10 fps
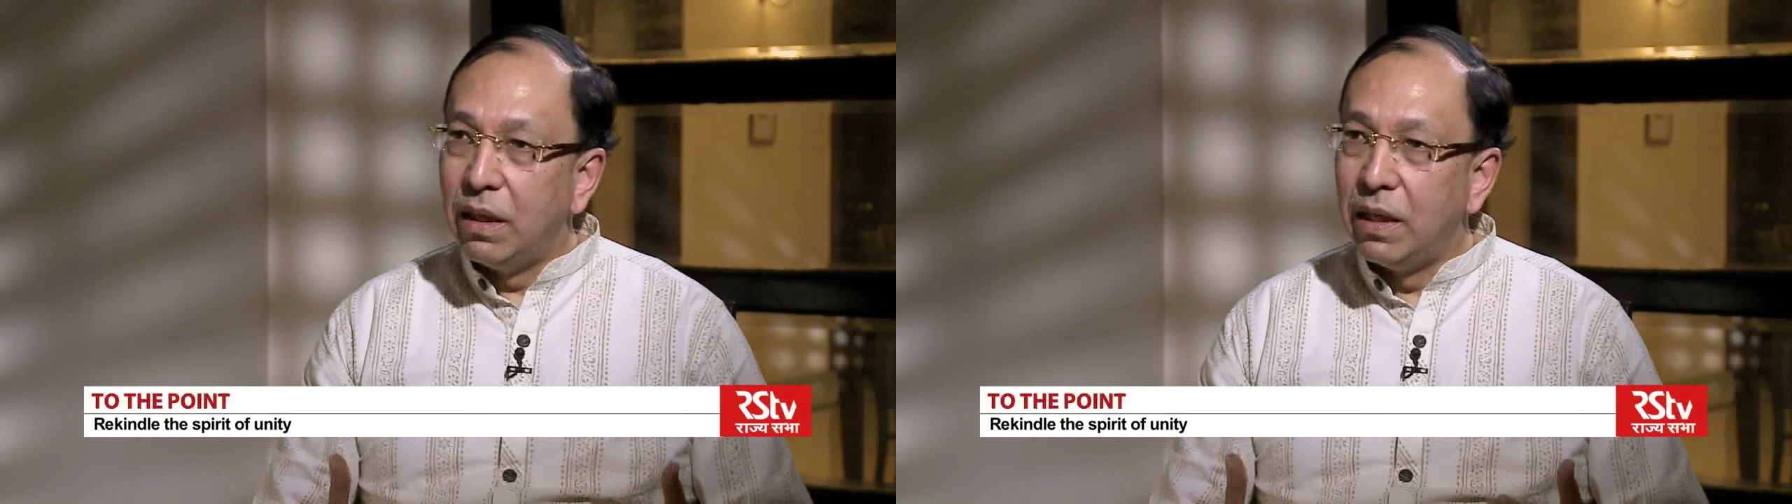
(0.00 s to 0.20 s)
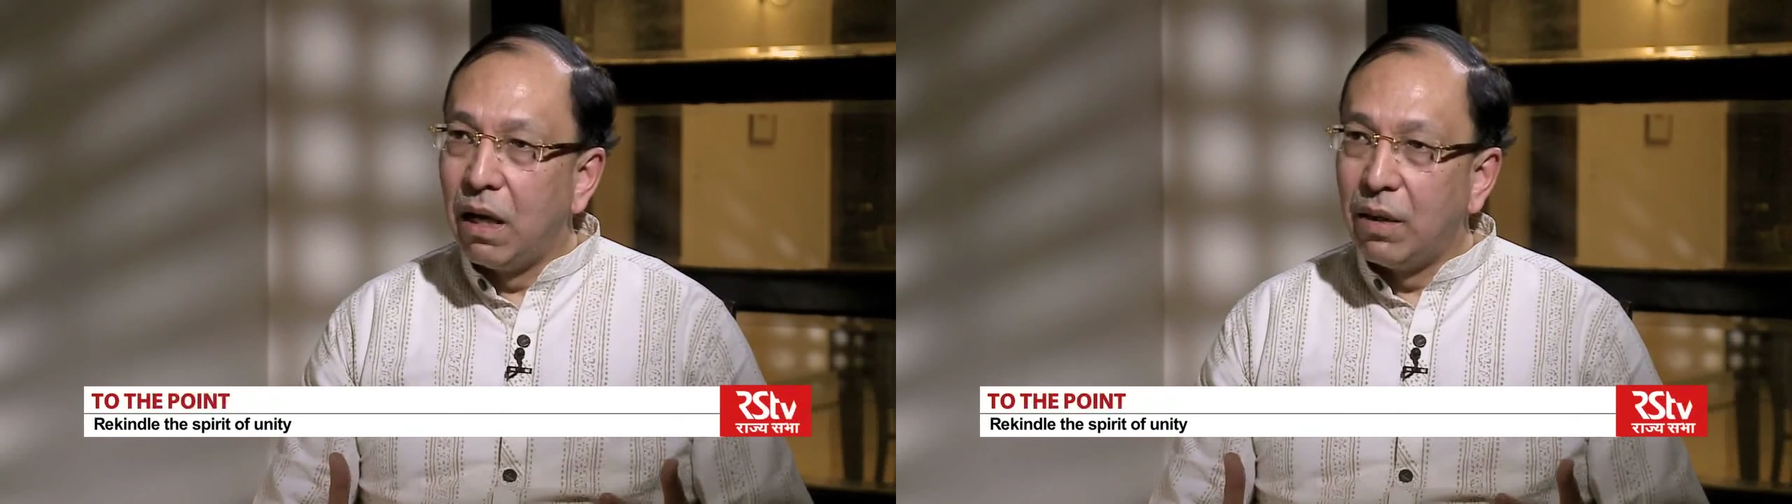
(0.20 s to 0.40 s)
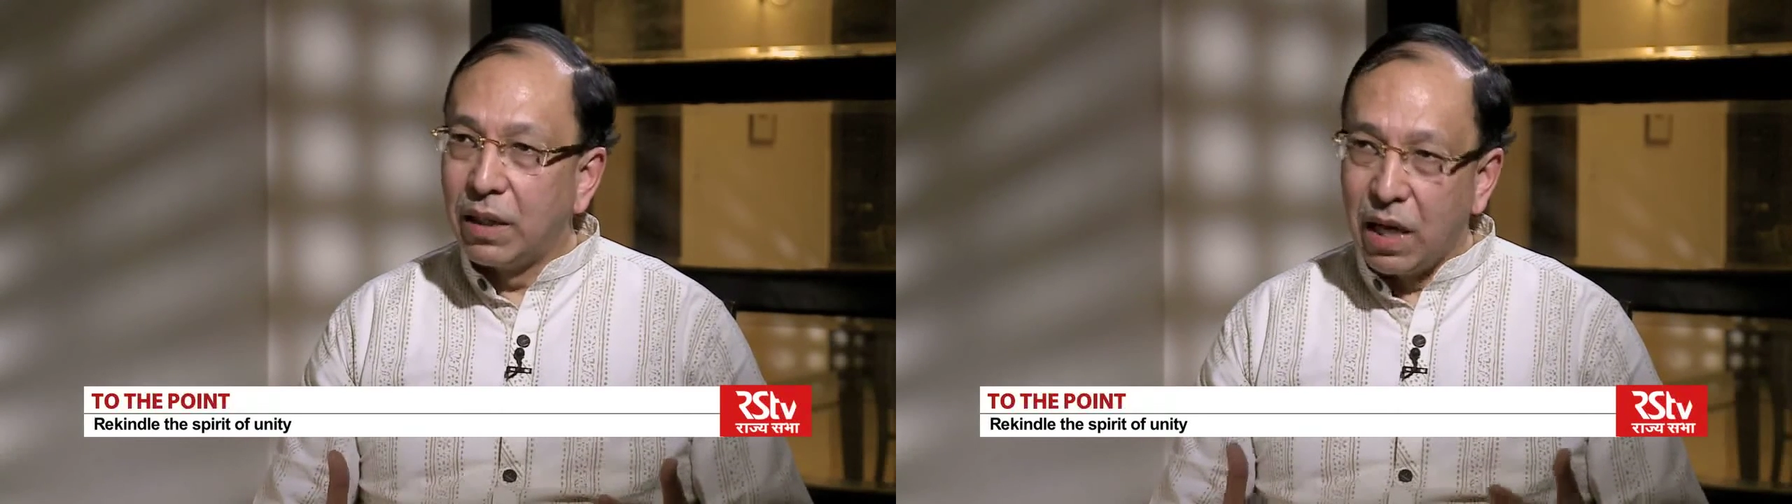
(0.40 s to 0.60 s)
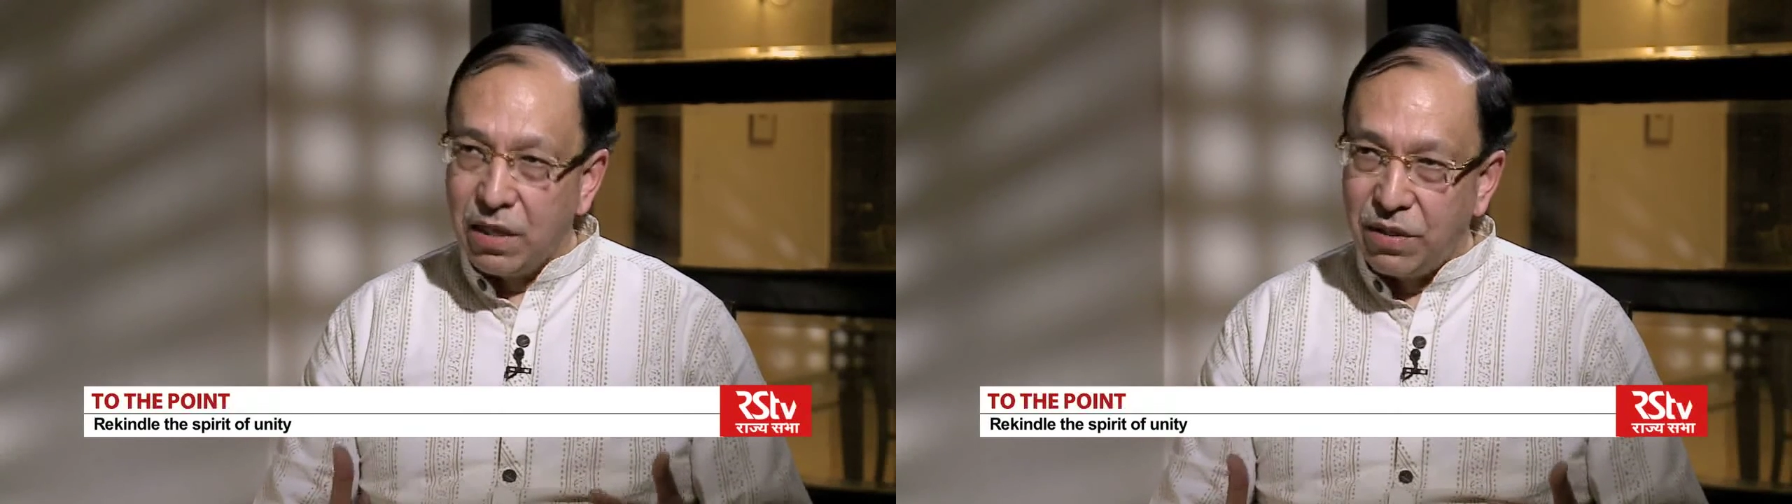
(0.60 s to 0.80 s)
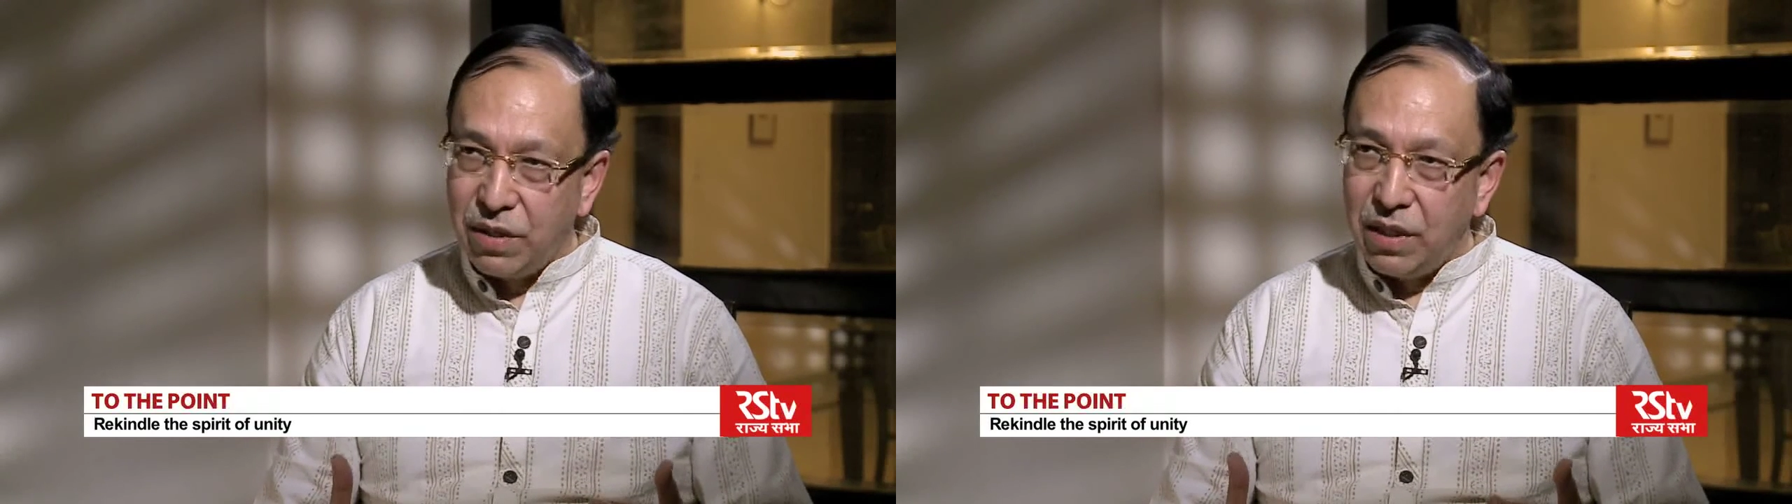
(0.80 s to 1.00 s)
in our
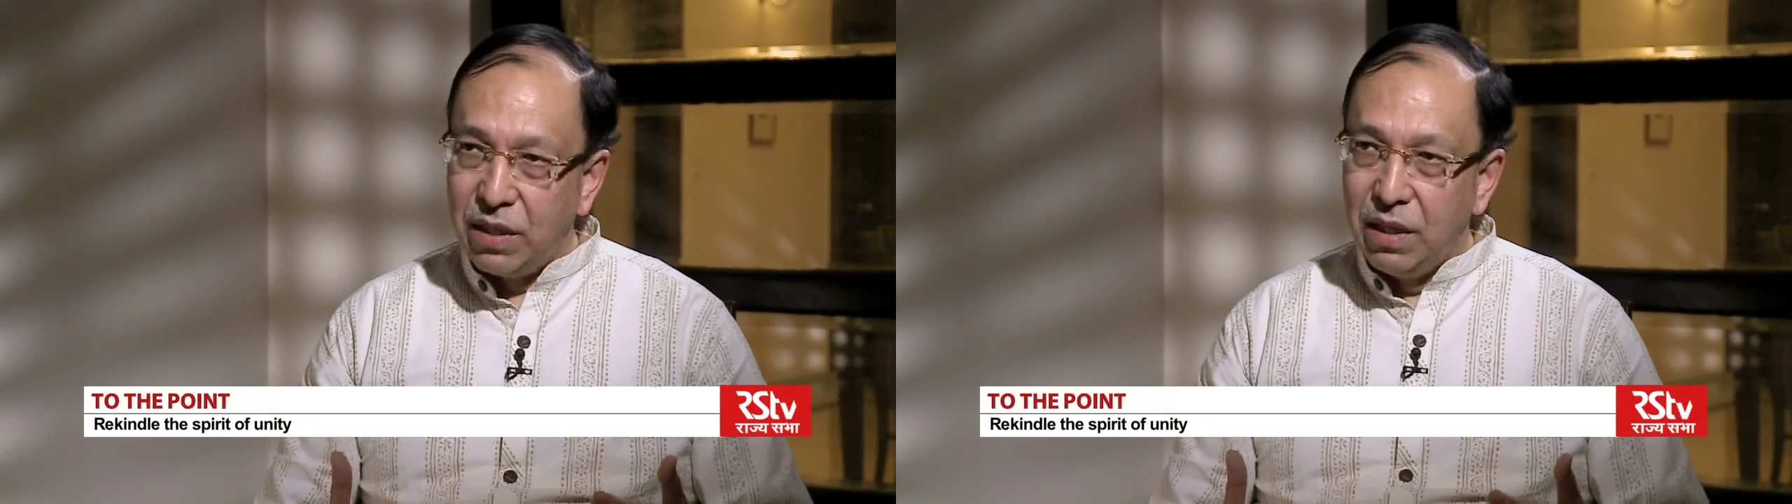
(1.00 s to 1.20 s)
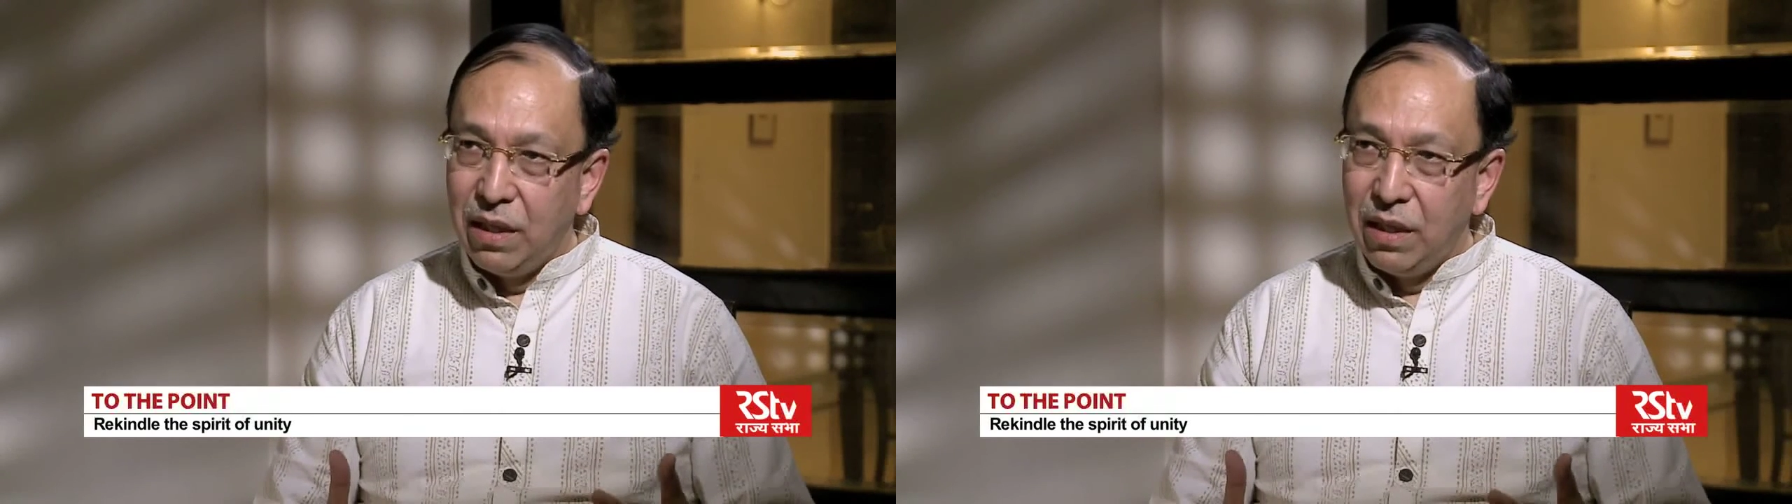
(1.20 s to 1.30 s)
country